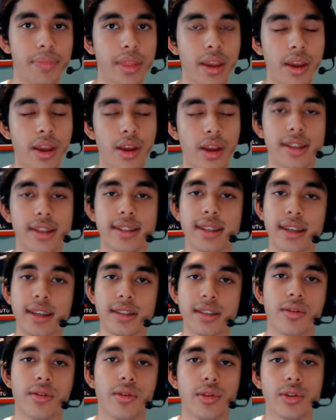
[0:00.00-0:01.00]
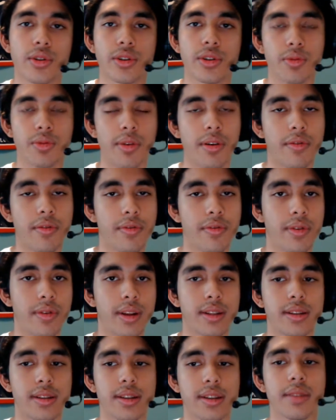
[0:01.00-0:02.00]
6 cores, 12 threads.
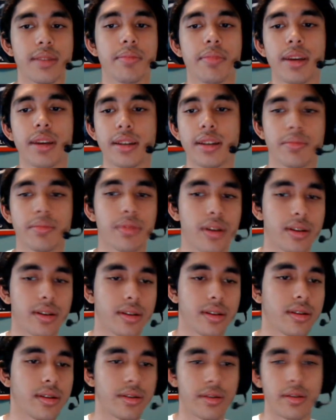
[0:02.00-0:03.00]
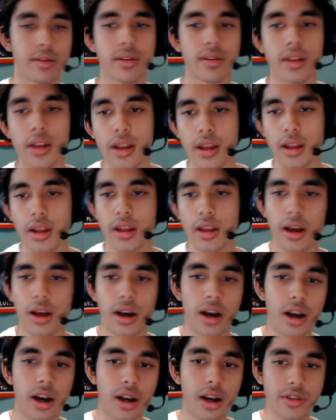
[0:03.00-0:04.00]
It's an amazing processor,
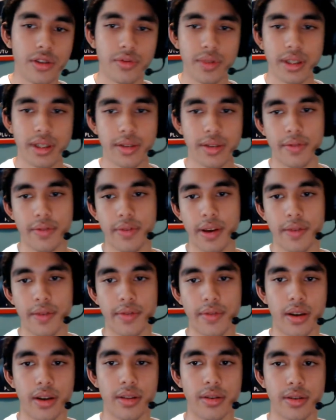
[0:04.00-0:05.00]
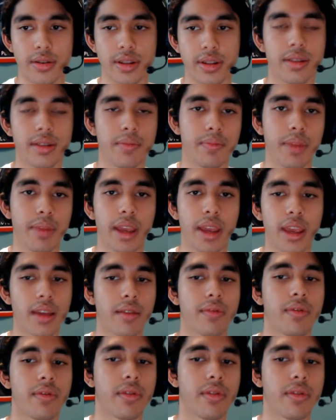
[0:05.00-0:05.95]
$175. It's a bang for a buck